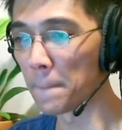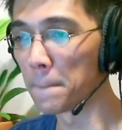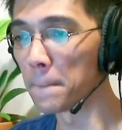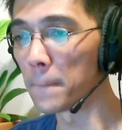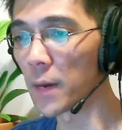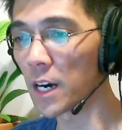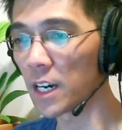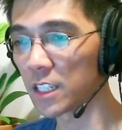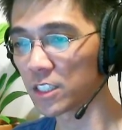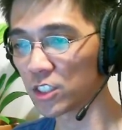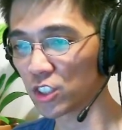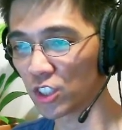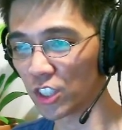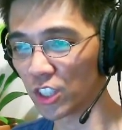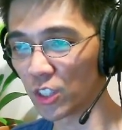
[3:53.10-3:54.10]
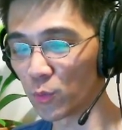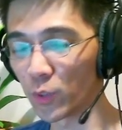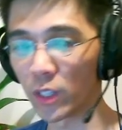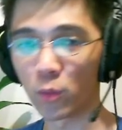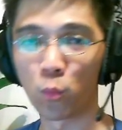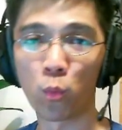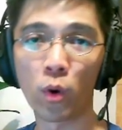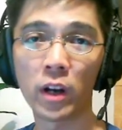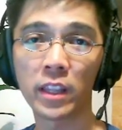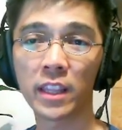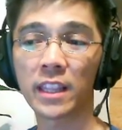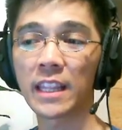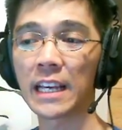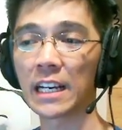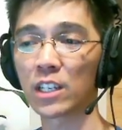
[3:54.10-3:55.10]
monster with
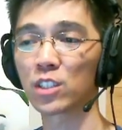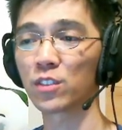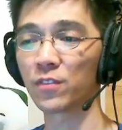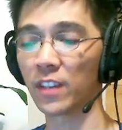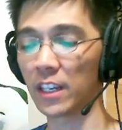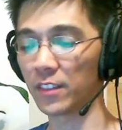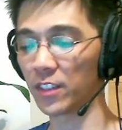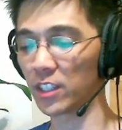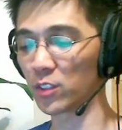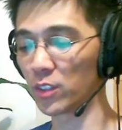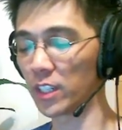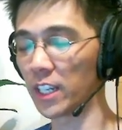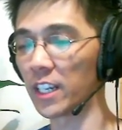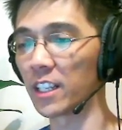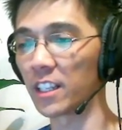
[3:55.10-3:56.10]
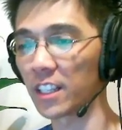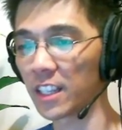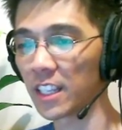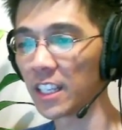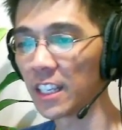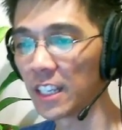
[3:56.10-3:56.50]
1,500 health.